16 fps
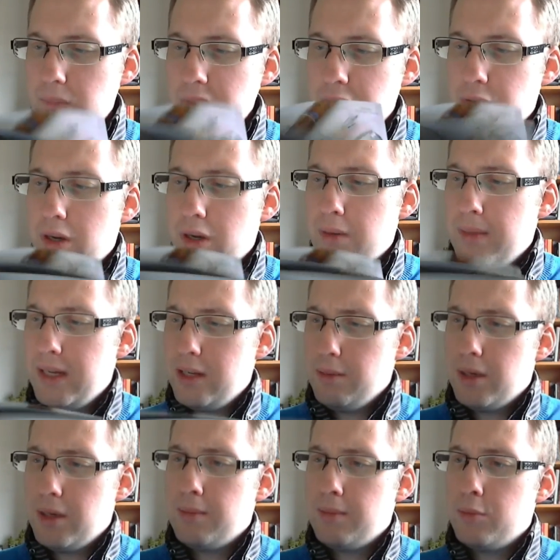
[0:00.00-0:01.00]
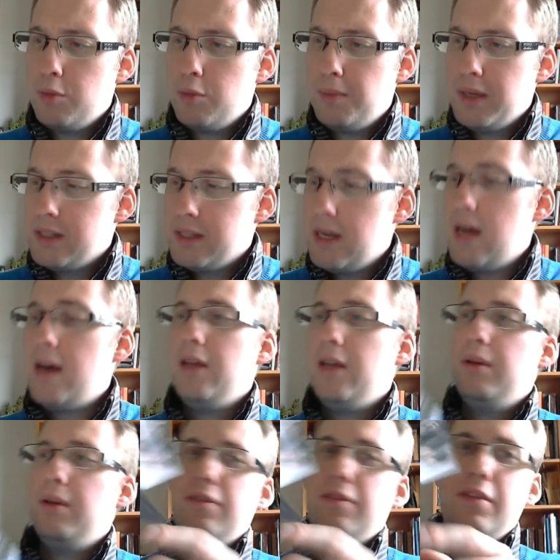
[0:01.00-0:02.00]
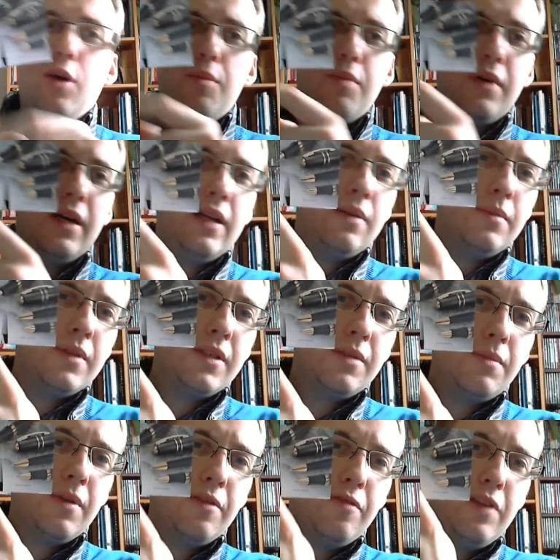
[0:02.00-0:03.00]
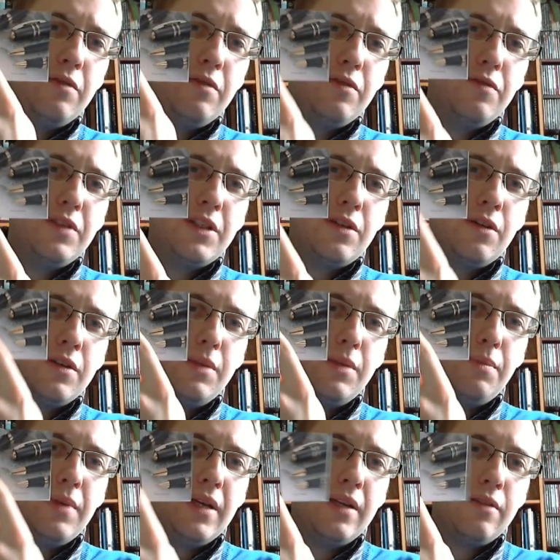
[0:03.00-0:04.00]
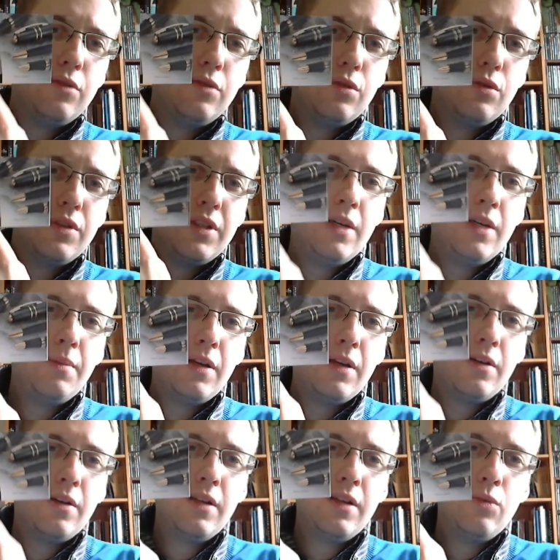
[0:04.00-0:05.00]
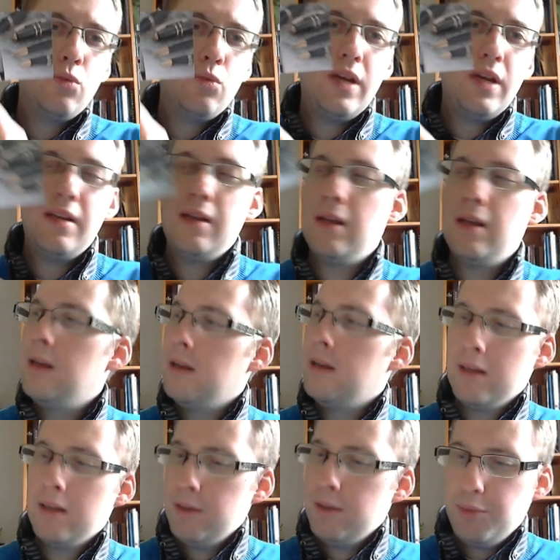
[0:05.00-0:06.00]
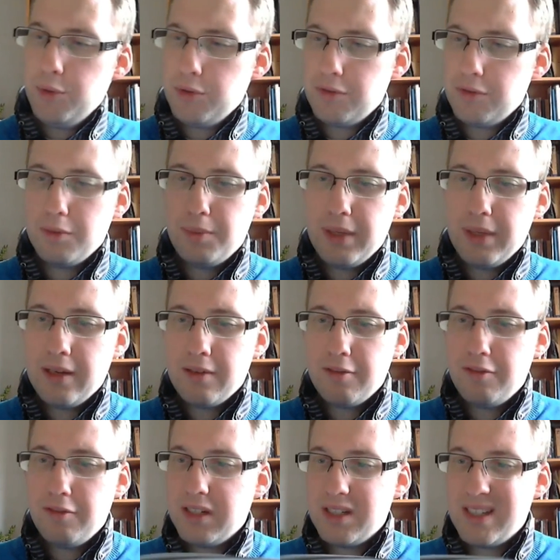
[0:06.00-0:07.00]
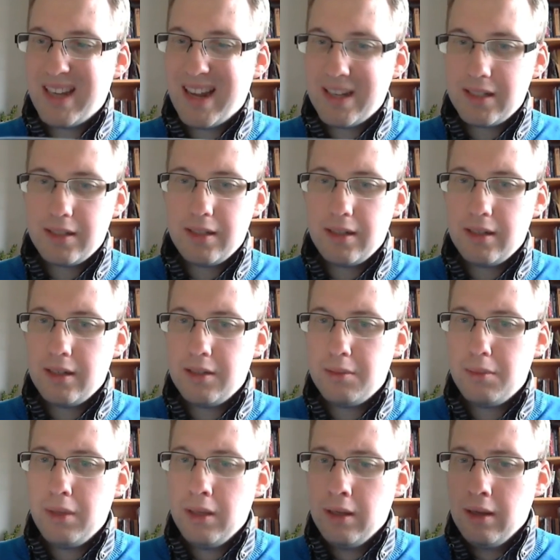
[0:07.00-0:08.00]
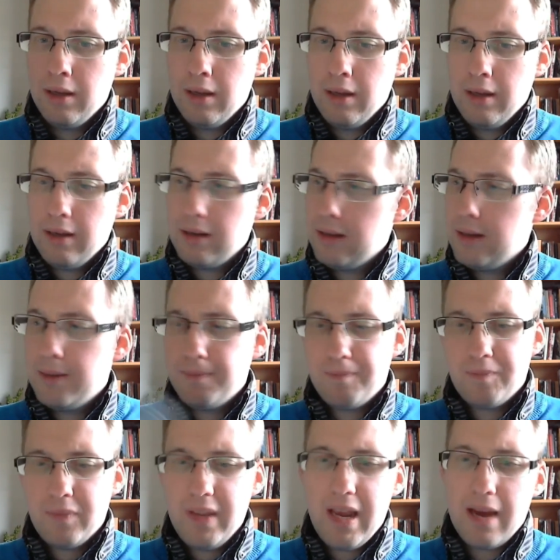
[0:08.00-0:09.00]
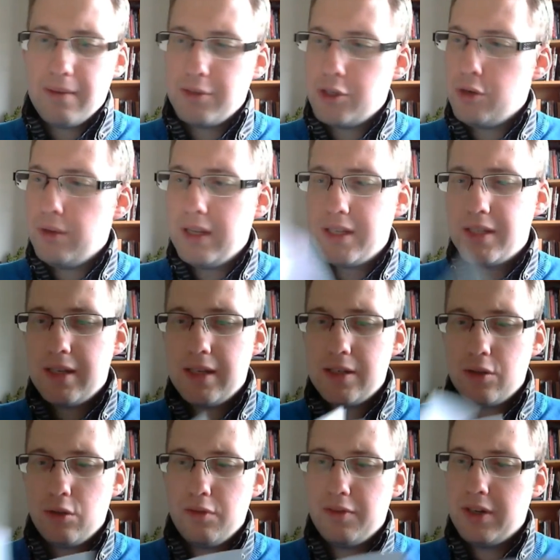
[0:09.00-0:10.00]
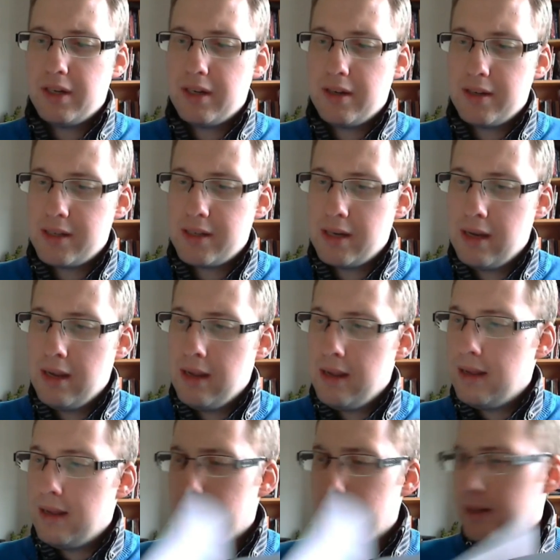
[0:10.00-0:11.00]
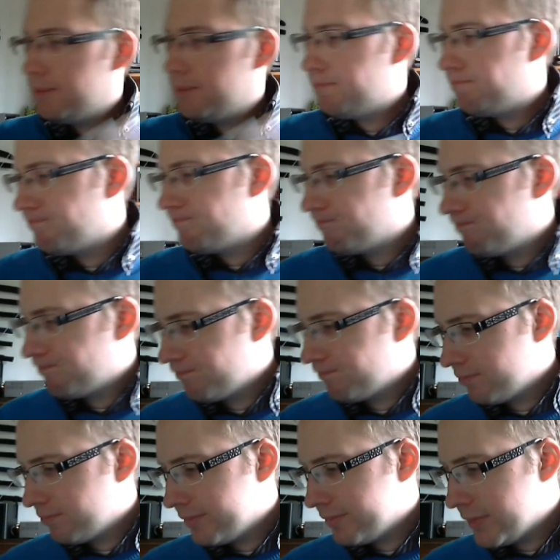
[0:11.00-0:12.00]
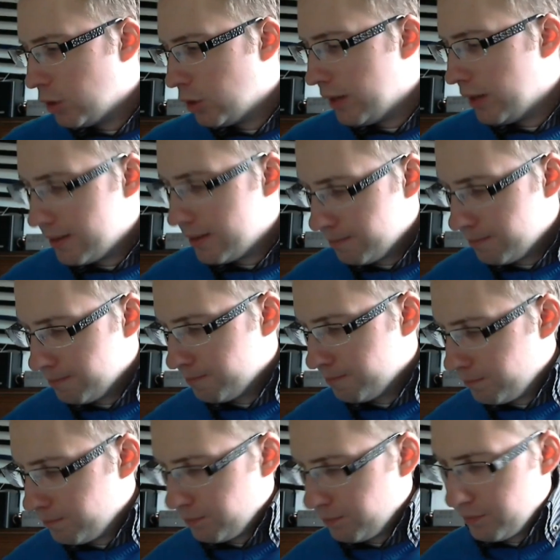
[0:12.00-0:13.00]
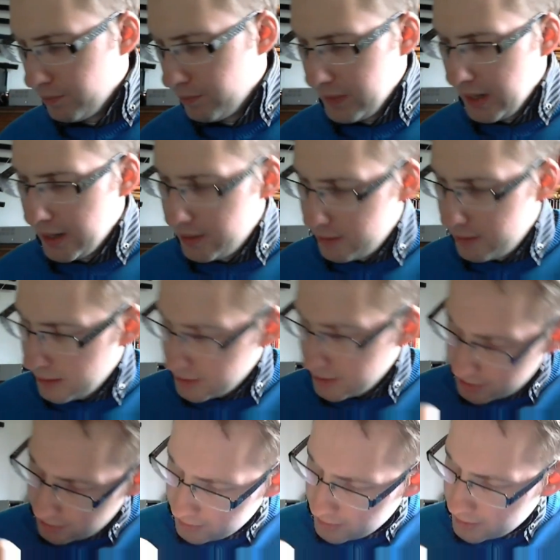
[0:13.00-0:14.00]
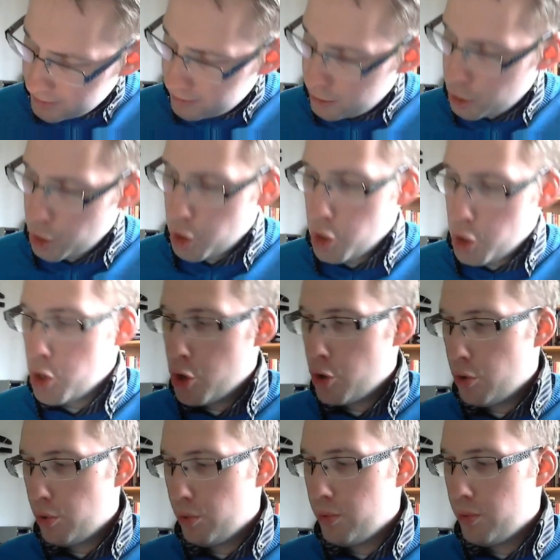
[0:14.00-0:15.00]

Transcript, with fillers: Trying to make you buy more pens. Ah, here we have the Opera Elements, my favorite Visconti pen of all time. I got it in red. Beautiful pen, fantastic nib. Um, yeah, so that's that's all very nice. Um, Great. Anything else in there? No.